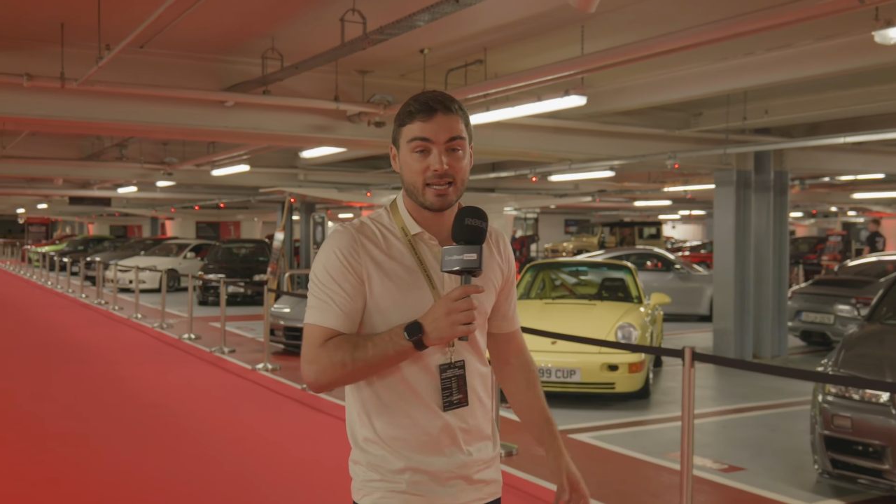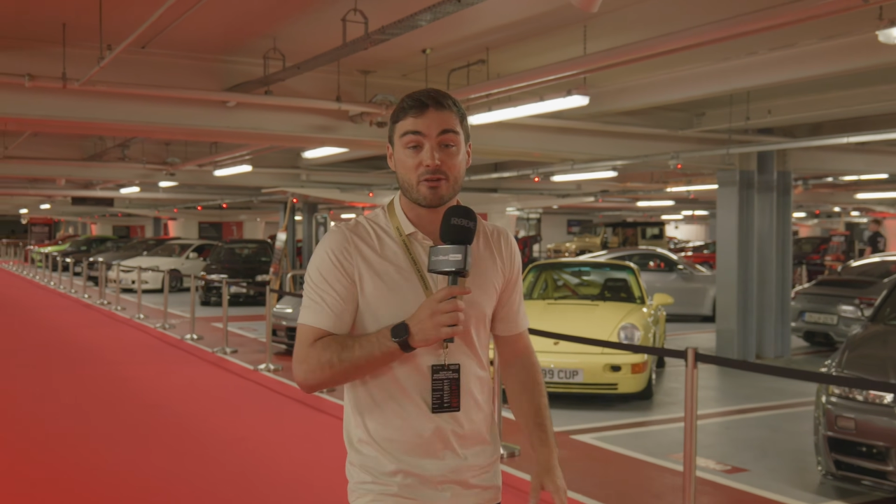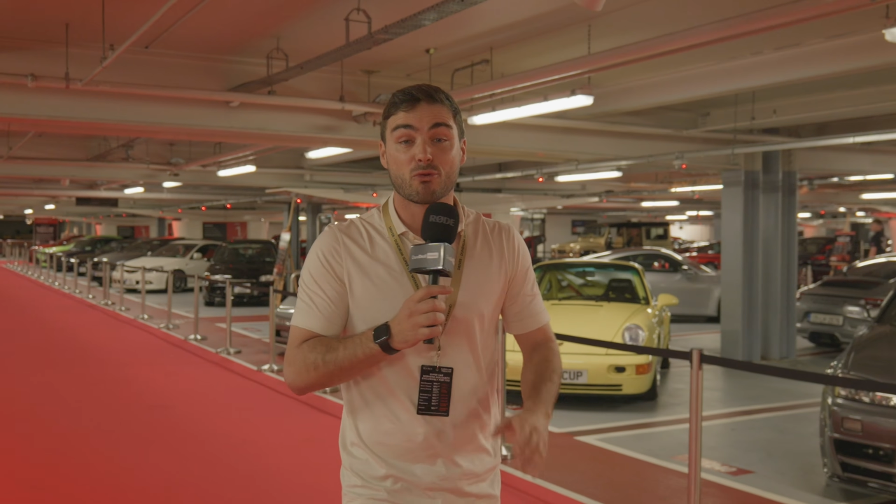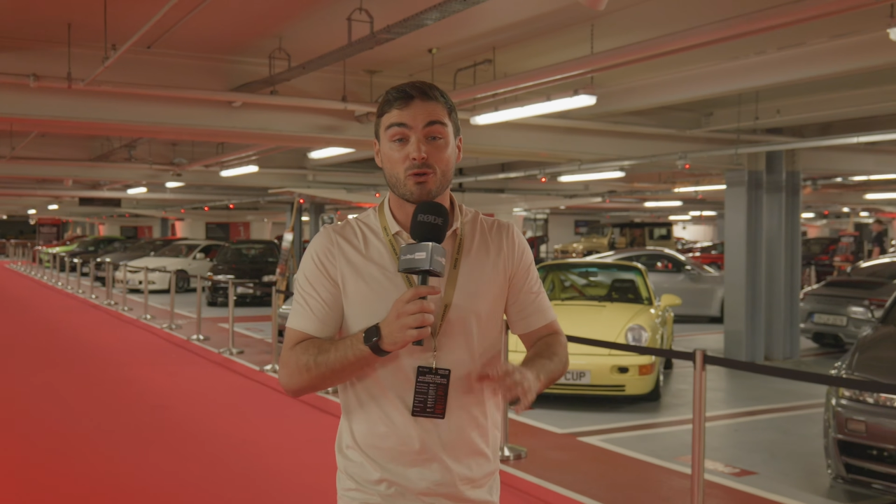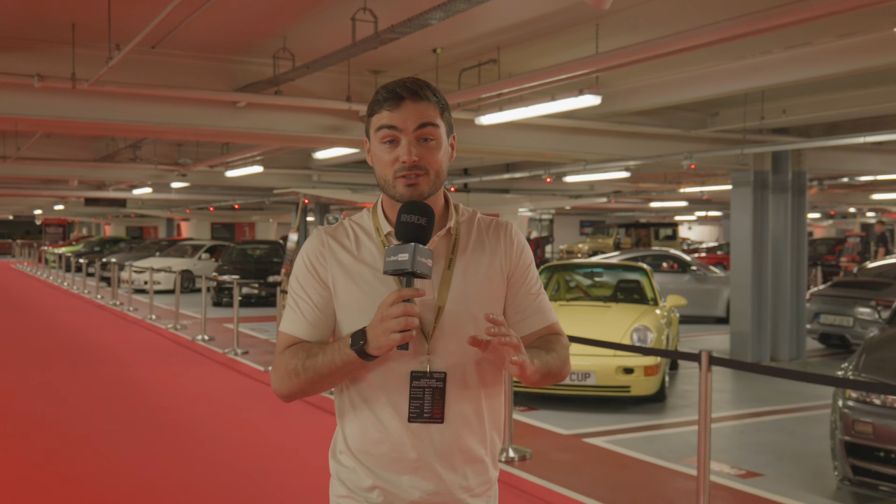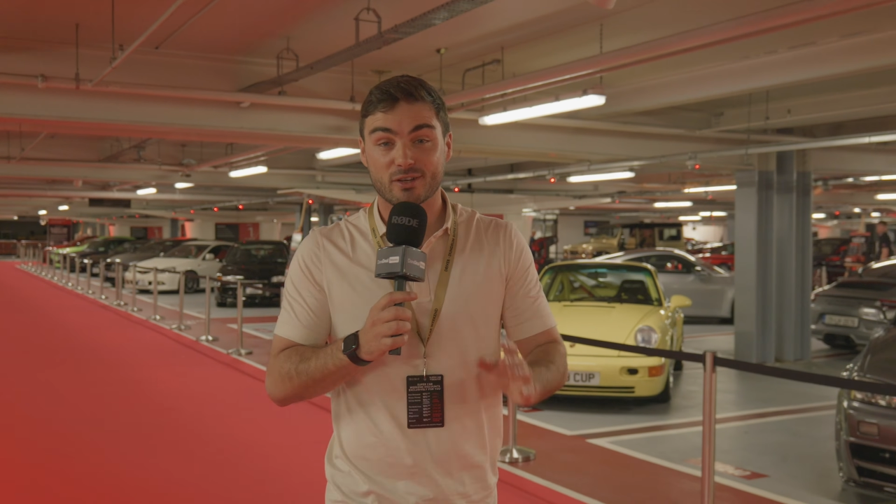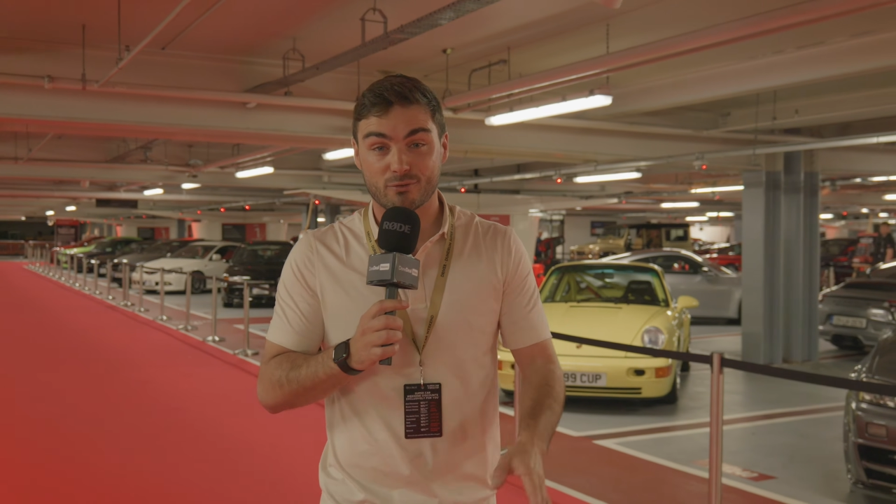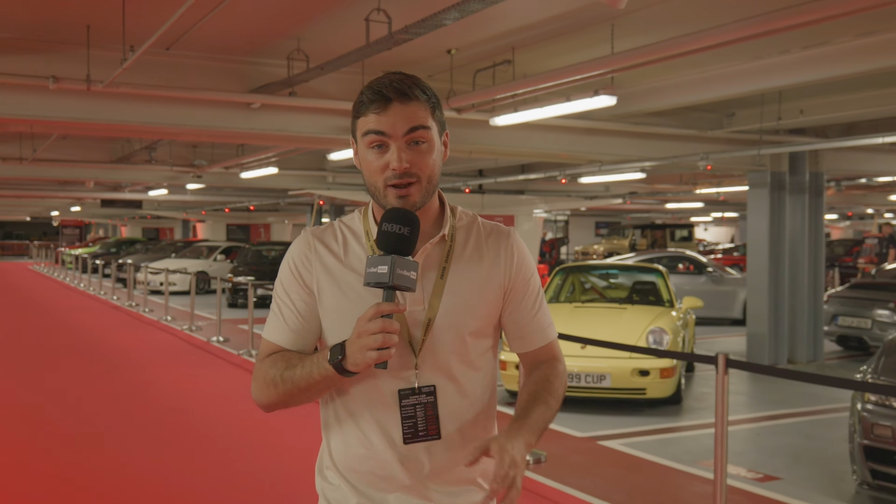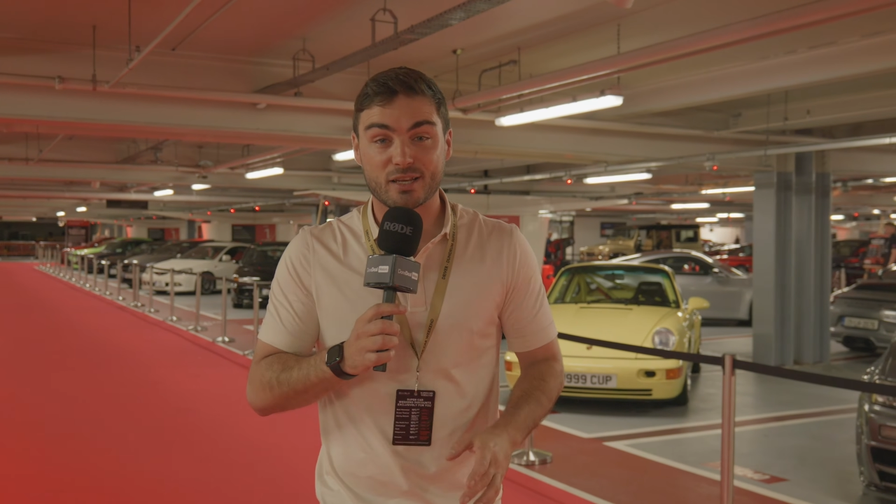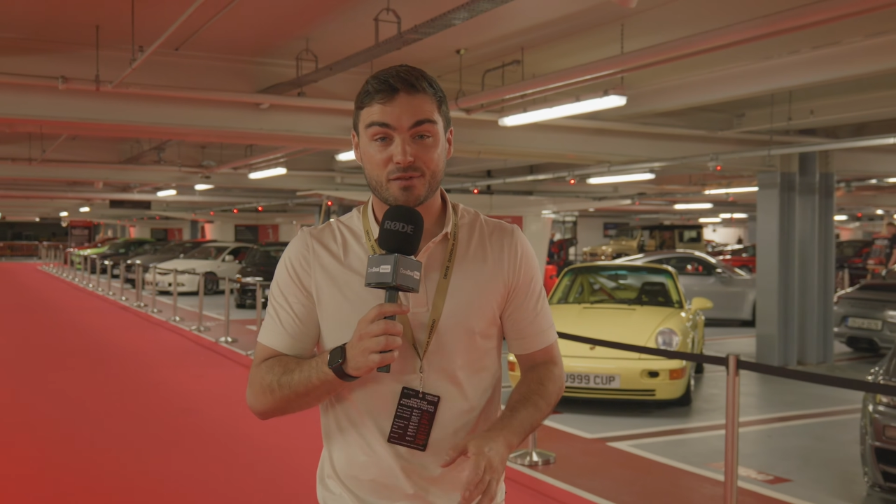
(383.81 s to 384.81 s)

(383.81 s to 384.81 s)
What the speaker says: It runs on race